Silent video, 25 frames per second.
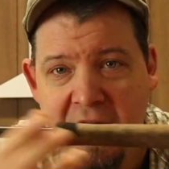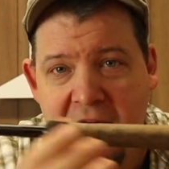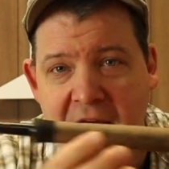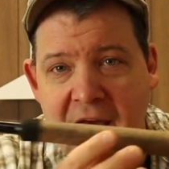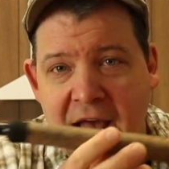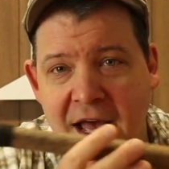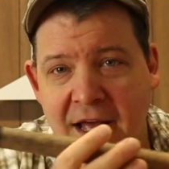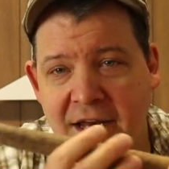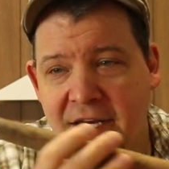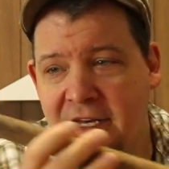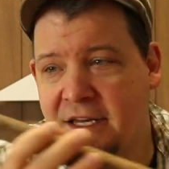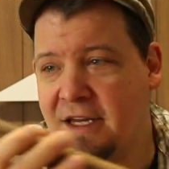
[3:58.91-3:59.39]

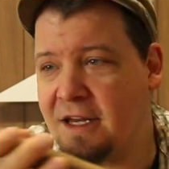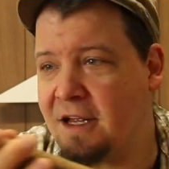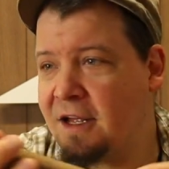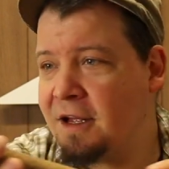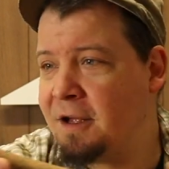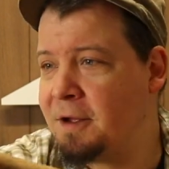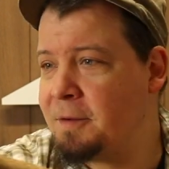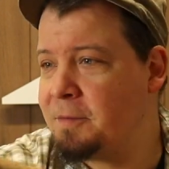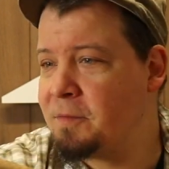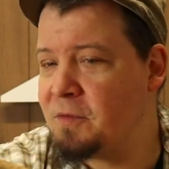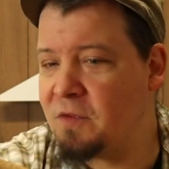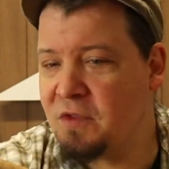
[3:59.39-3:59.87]
And
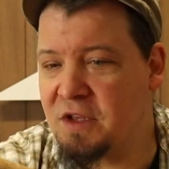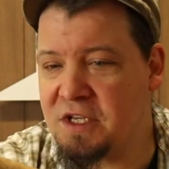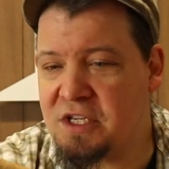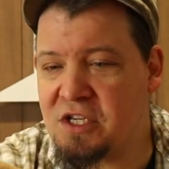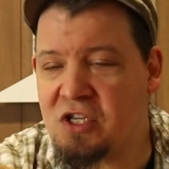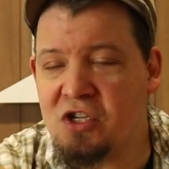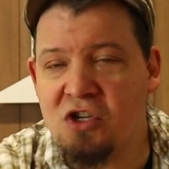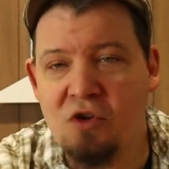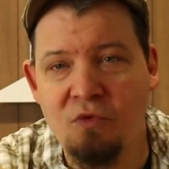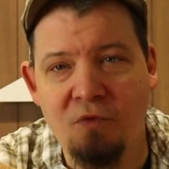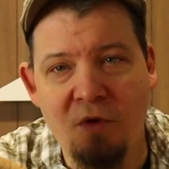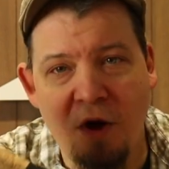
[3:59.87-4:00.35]
this
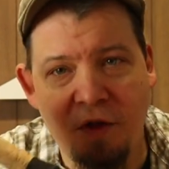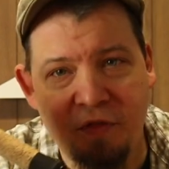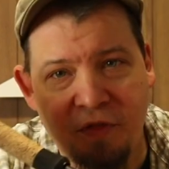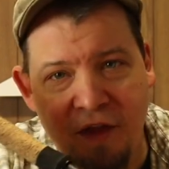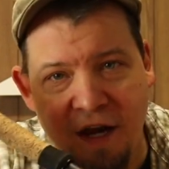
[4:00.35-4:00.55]
is a rod